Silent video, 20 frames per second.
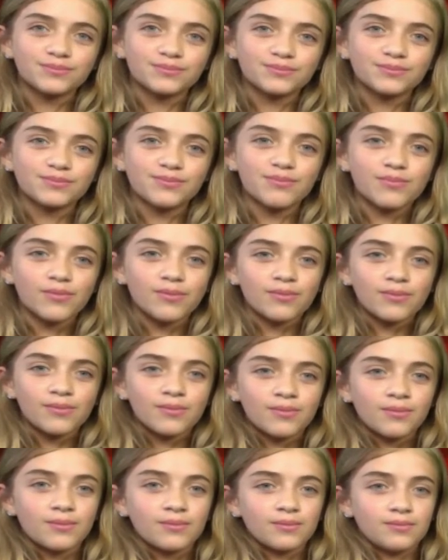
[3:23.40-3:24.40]

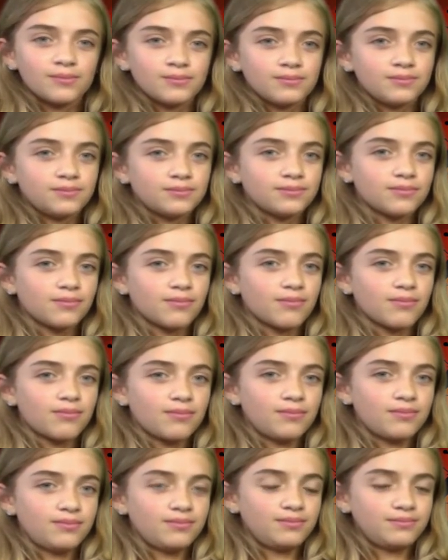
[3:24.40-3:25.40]

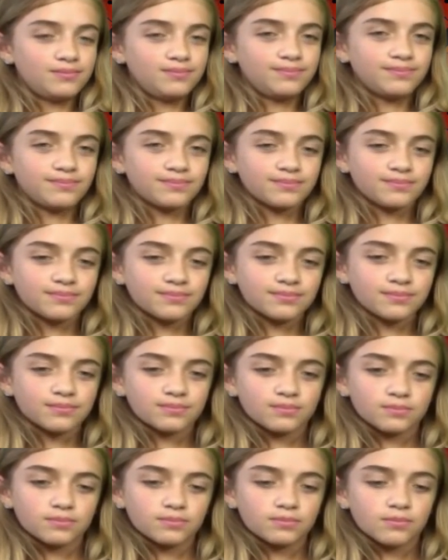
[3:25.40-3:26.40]

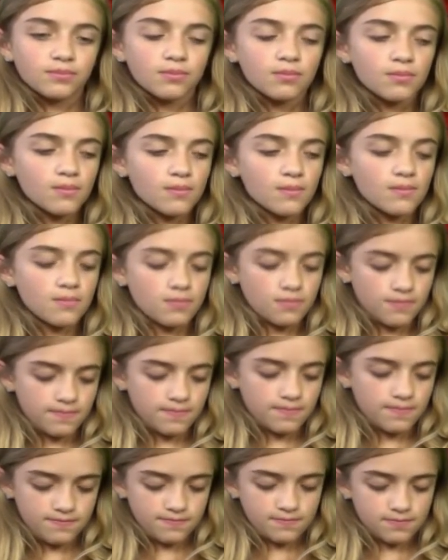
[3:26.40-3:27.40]

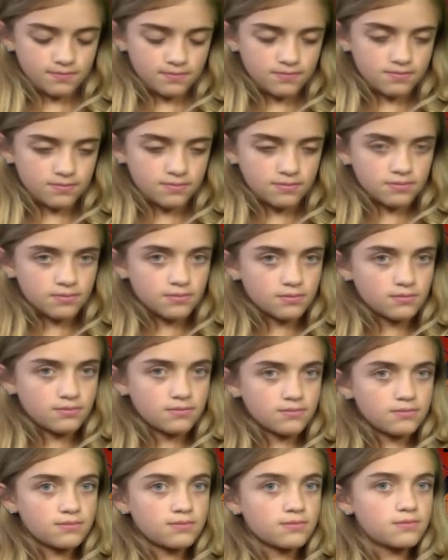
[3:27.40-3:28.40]

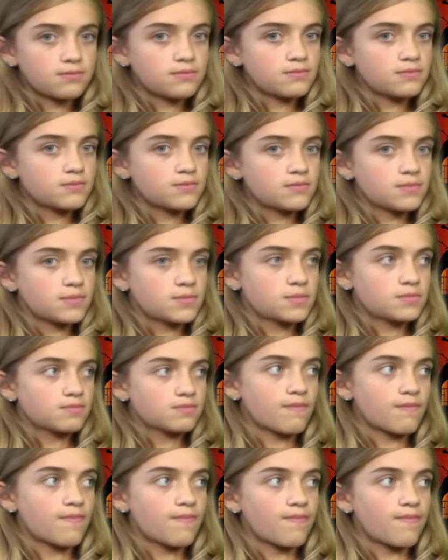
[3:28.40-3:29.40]

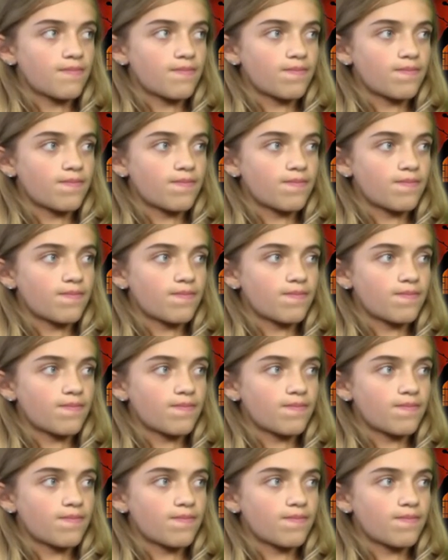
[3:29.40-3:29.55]
The person shown says nothing.